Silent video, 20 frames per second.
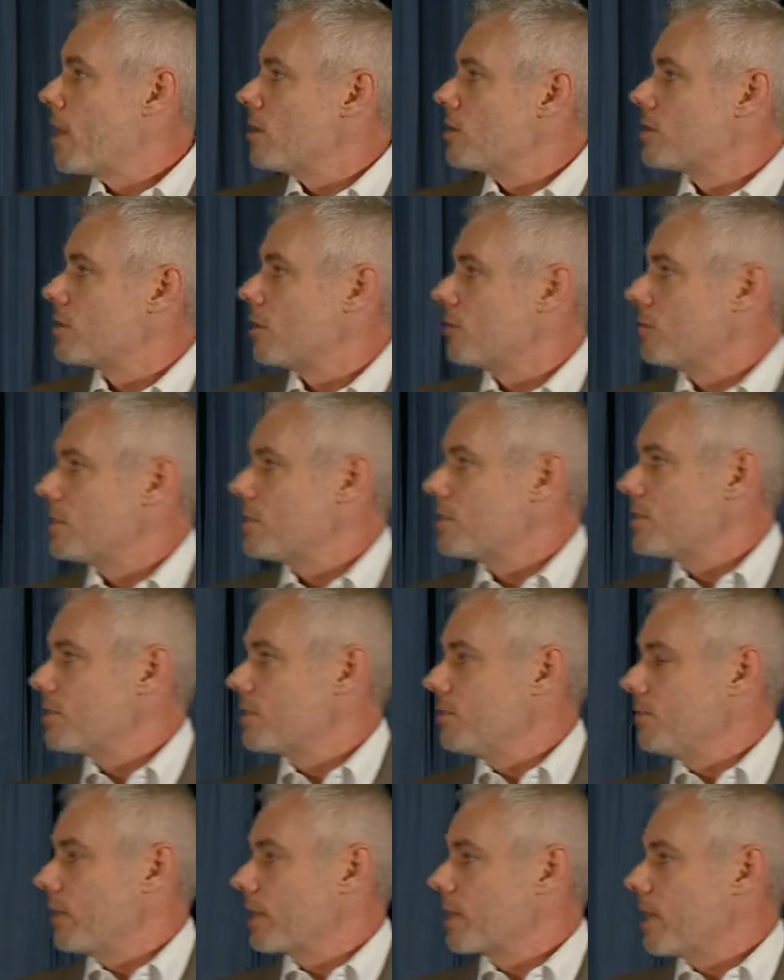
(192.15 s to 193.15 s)
So this is
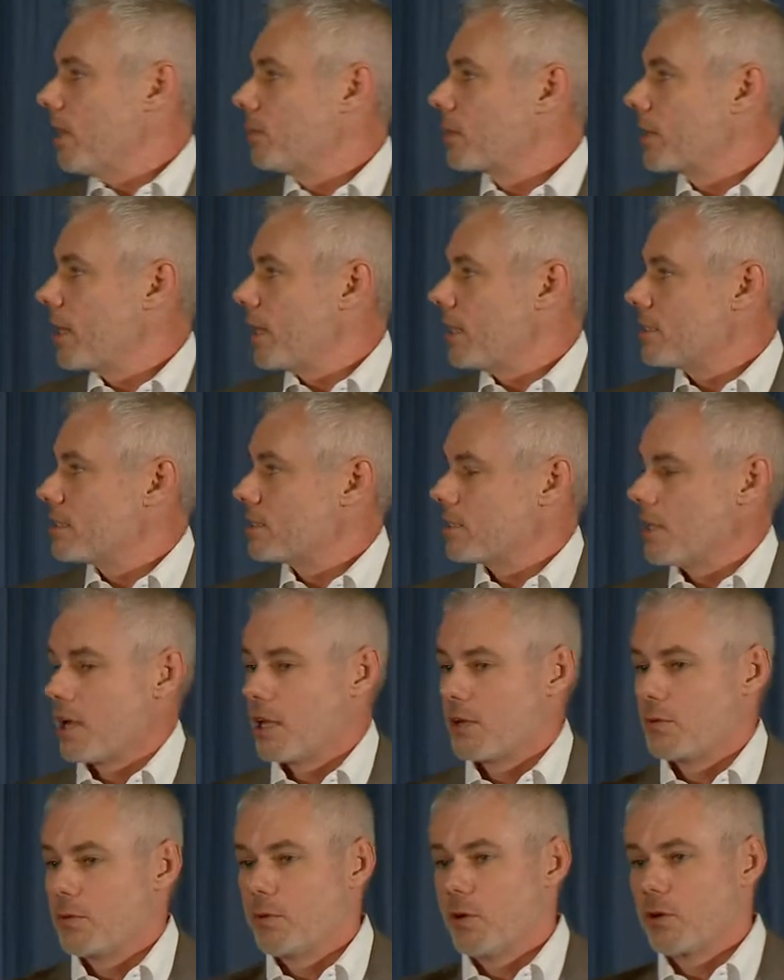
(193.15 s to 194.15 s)
a very complicated slide,
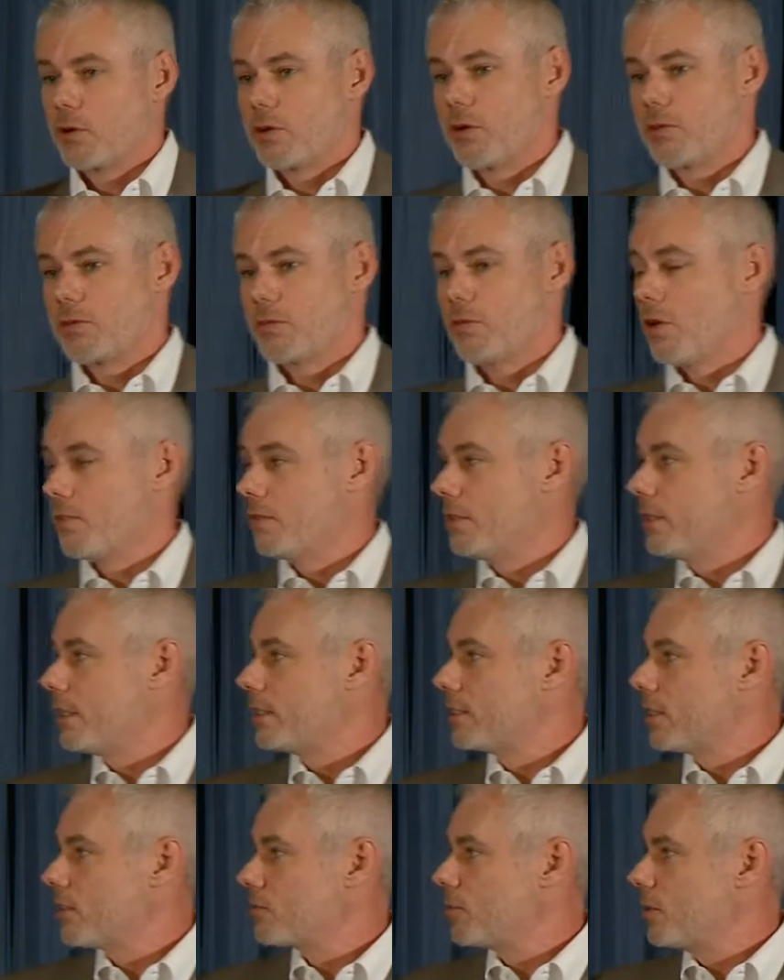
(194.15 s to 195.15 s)
and we won't go through all the
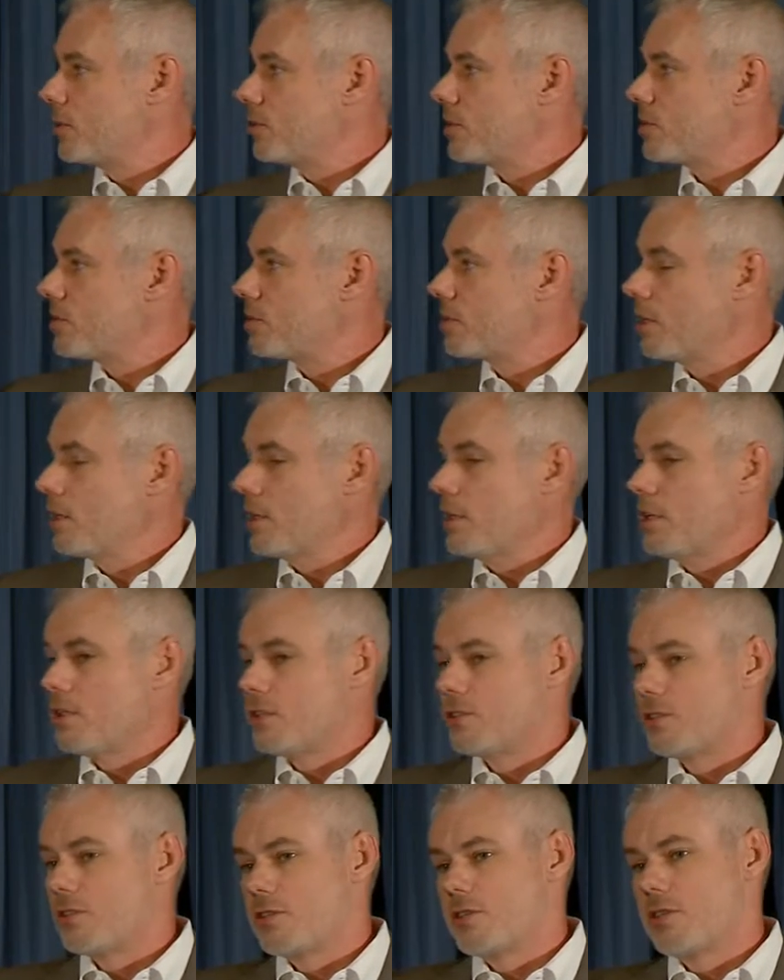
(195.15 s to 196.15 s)
details, but just
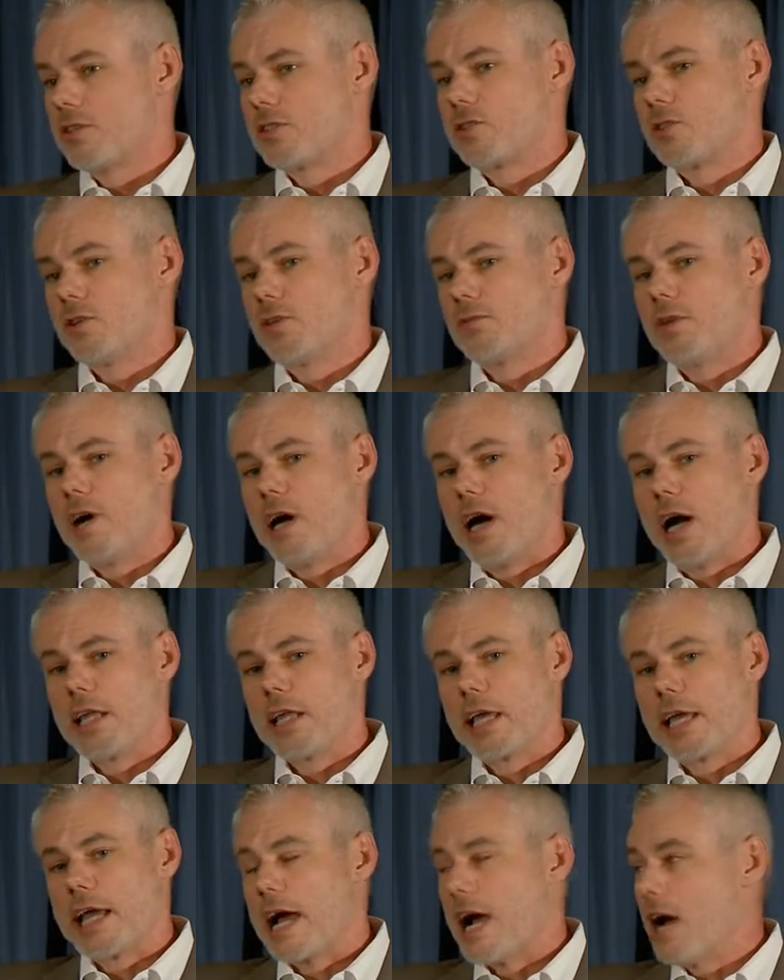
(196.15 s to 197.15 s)
to sort of
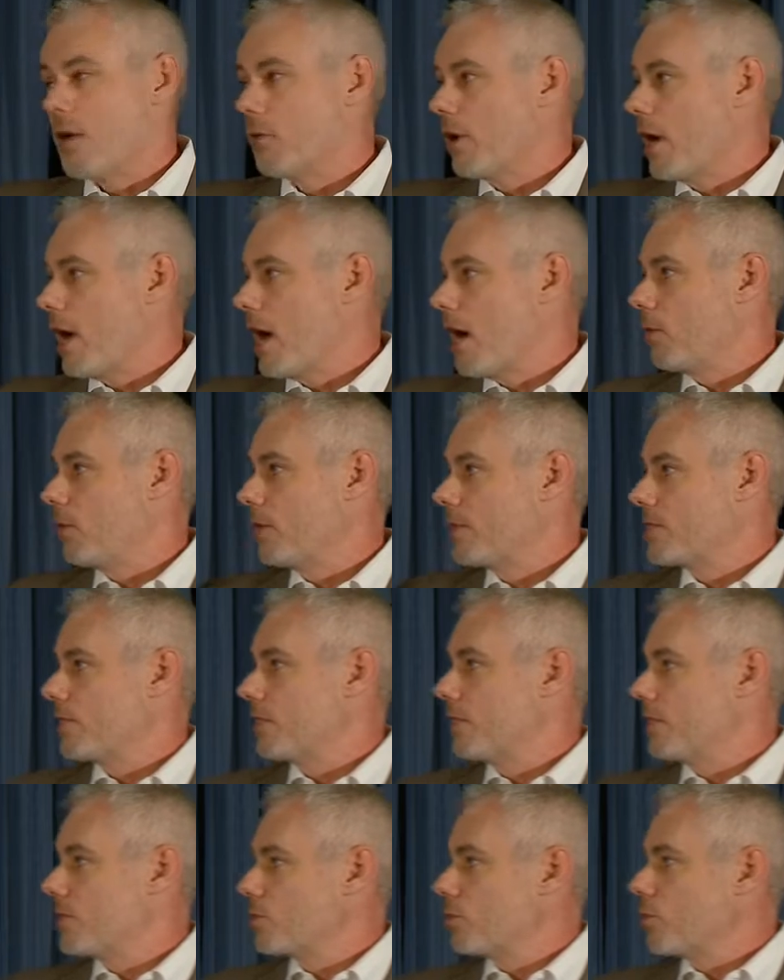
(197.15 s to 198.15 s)
highlight how we see
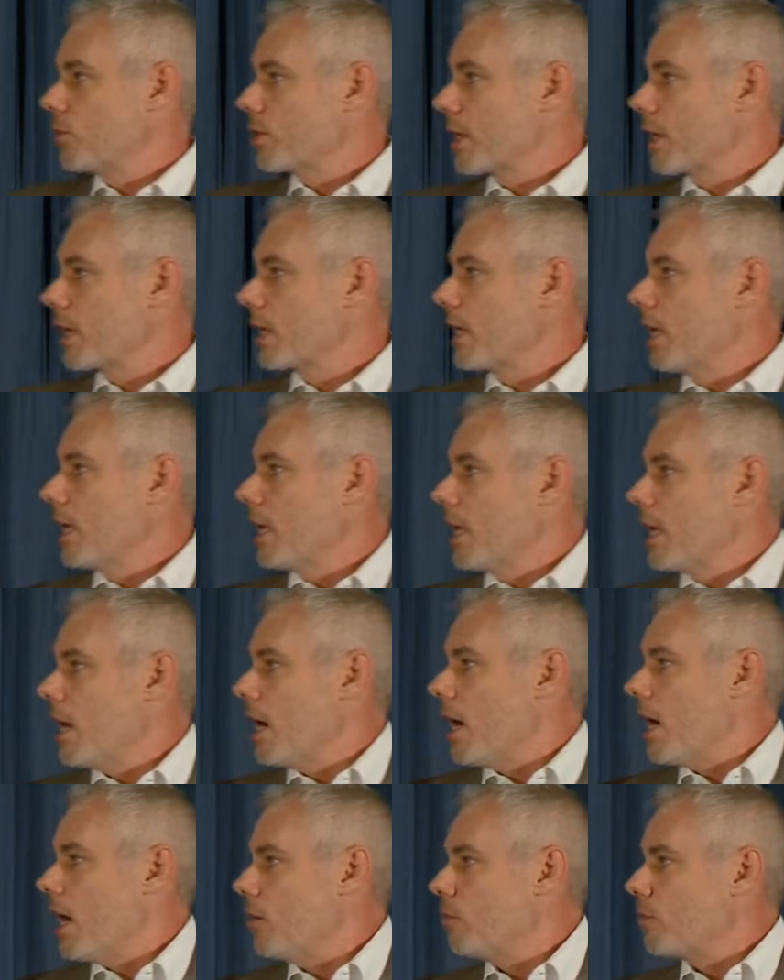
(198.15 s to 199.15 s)
this working,
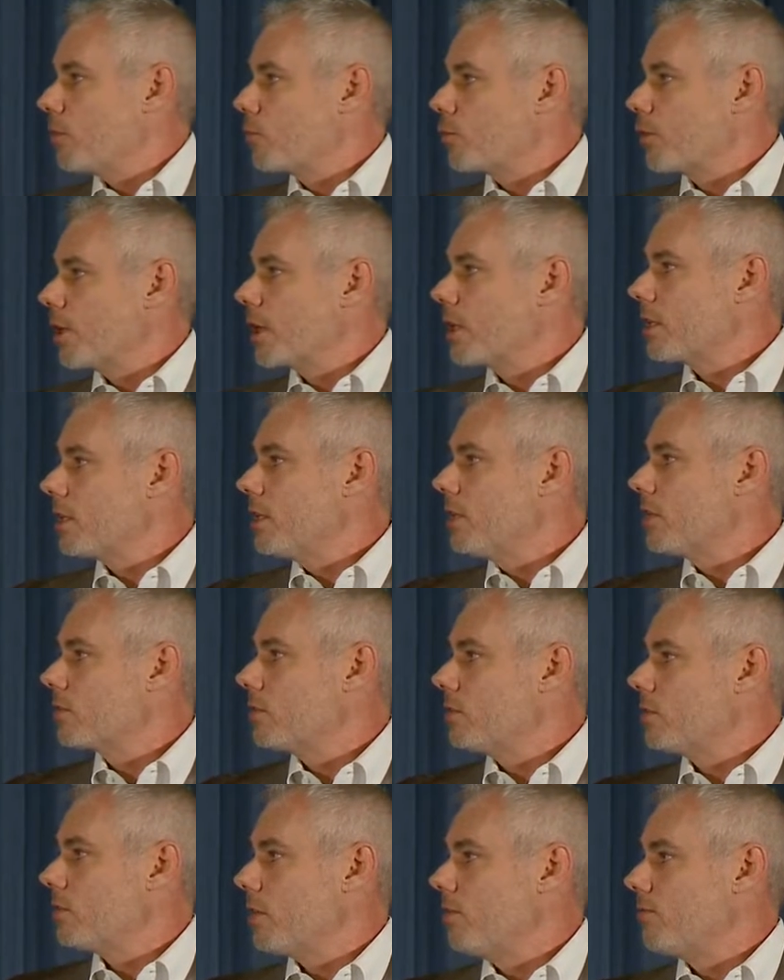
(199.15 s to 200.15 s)

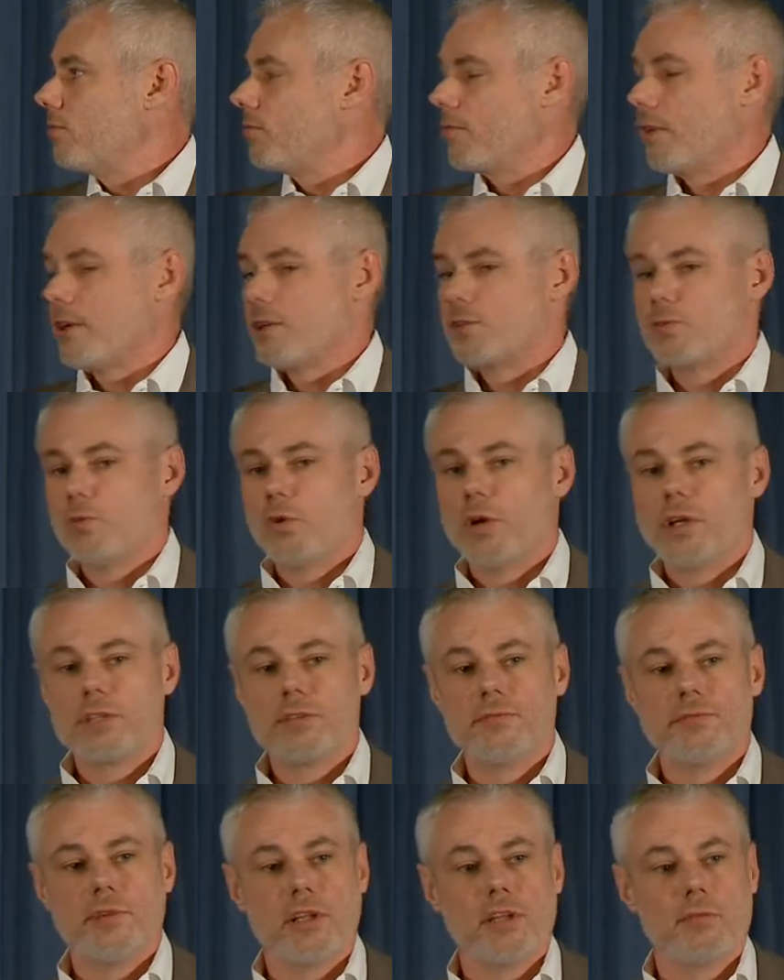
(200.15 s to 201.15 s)
preclinical and phase 1
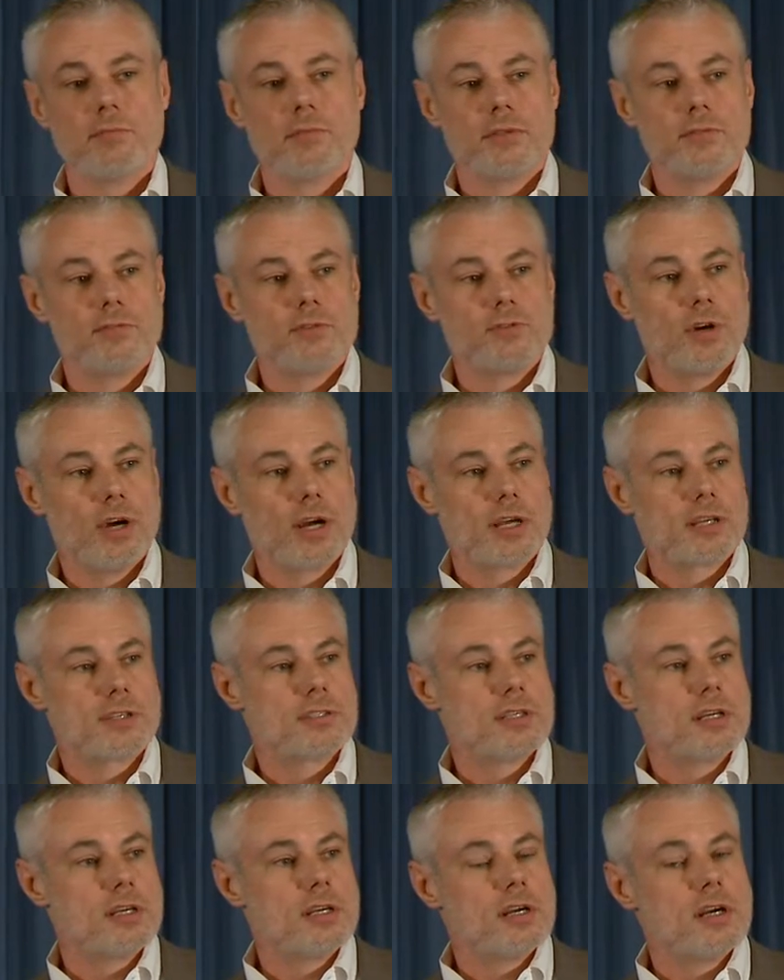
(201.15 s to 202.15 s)
development of
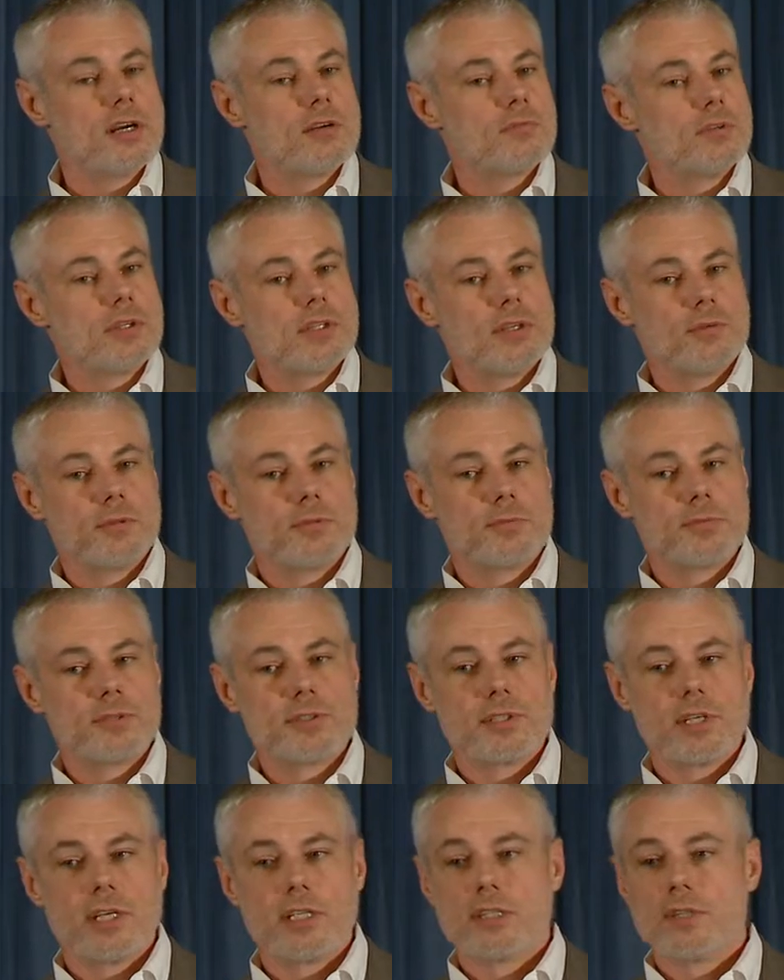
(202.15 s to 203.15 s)
drugs really would
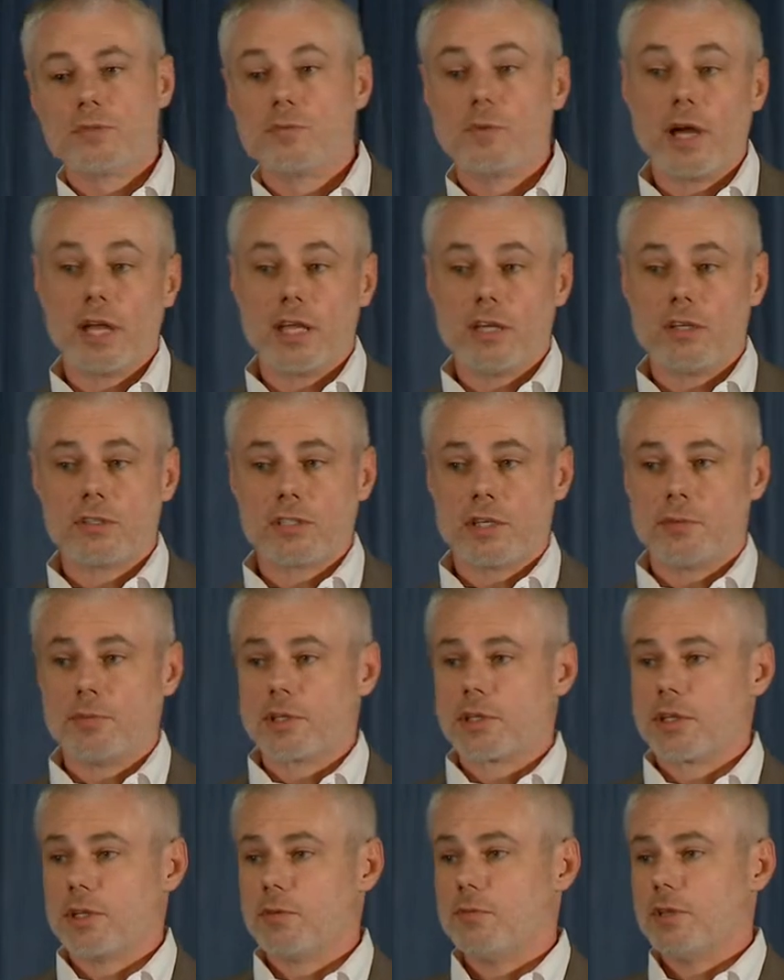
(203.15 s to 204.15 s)
proceed the way you
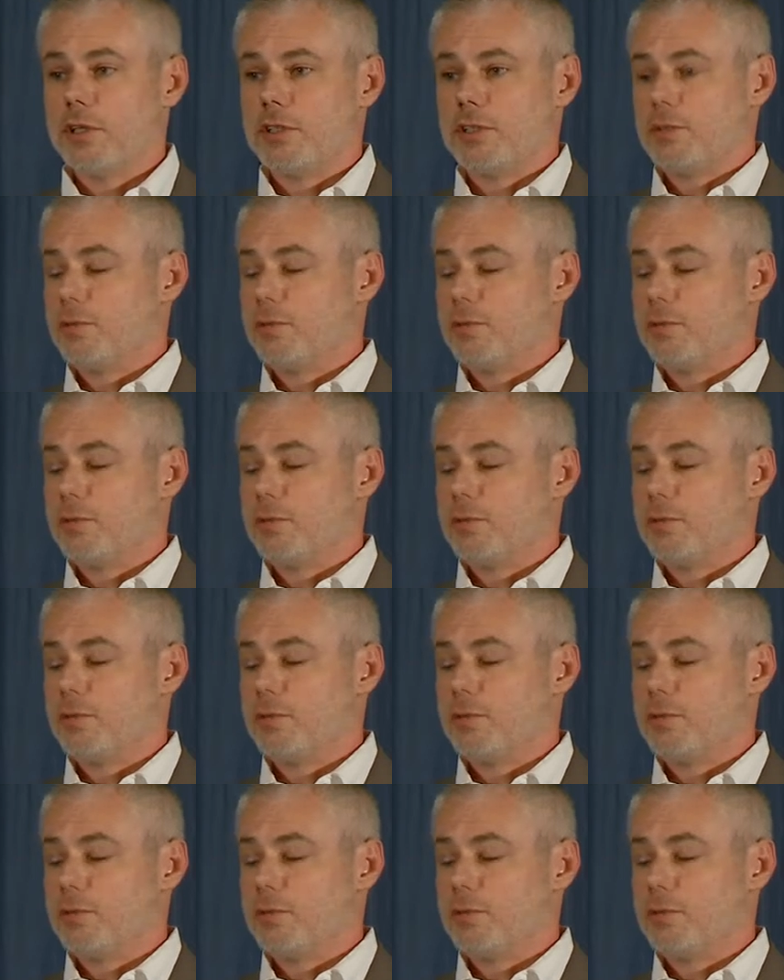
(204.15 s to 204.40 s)
typically would.